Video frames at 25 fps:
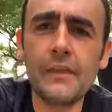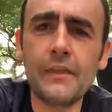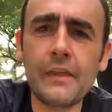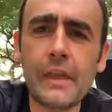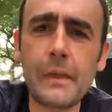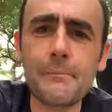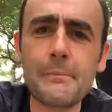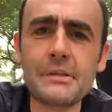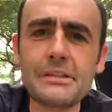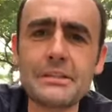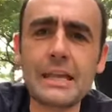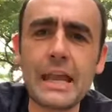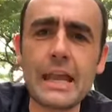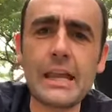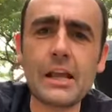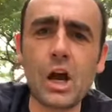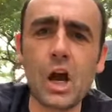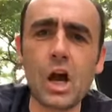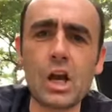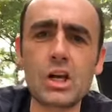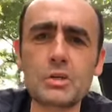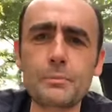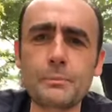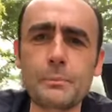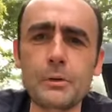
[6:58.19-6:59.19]
They
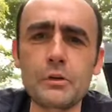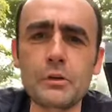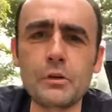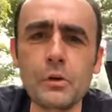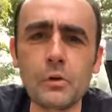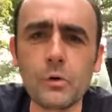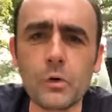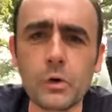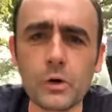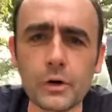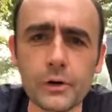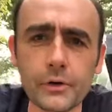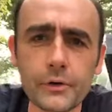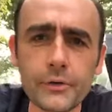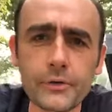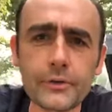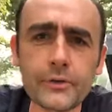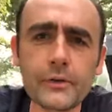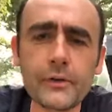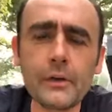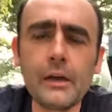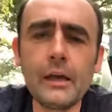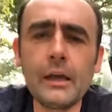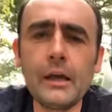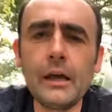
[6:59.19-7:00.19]
mistake
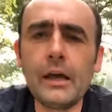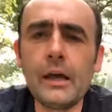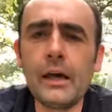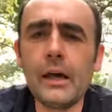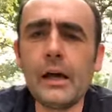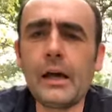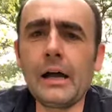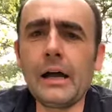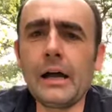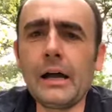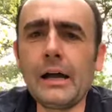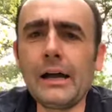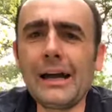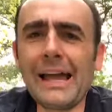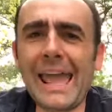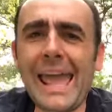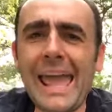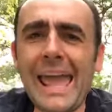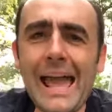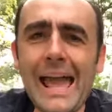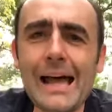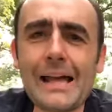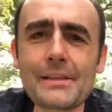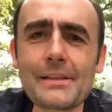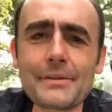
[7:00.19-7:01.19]
entrepreneurs uh,
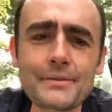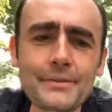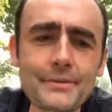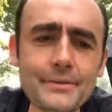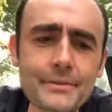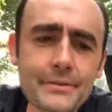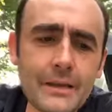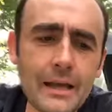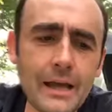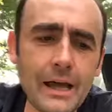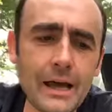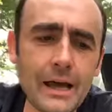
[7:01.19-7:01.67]
as,